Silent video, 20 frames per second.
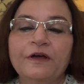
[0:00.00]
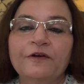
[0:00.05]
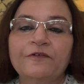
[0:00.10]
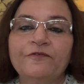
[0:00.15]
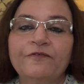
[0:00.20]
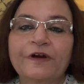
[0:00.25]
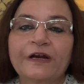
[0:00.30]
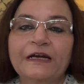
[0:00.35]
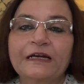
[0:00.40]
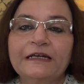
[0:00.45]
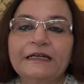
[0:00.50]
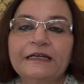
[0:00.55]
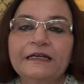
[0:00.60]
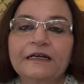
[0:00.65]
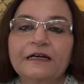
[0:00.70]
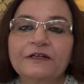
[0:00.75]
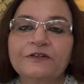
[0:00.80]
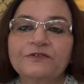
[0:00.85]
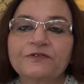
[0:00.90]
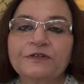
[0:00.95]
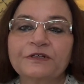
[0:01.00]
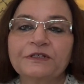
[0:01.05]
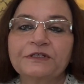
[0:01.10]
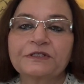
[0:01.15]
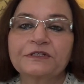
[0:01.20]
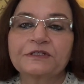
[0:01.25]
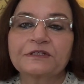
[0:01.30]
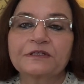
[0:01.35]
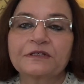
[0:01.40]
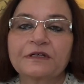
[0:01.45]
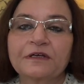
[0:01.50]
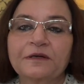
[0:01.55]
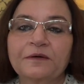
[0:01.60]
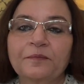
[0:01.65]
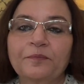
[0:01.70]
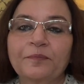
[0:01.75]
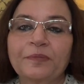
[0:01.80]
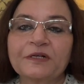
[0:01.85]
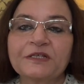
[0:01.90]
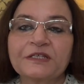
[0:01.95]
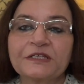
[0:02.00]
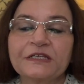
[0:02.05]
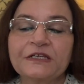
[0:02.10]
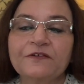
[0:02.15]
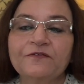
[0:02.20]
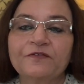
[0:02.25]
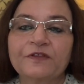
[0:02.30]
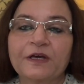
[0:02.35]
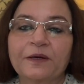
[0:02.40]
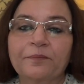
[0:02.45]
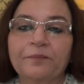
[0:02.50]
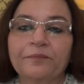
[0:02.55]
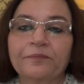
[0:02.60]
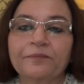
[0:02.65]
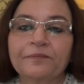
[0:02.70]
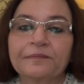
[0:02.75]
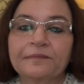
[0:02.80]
friendly countries perceive them.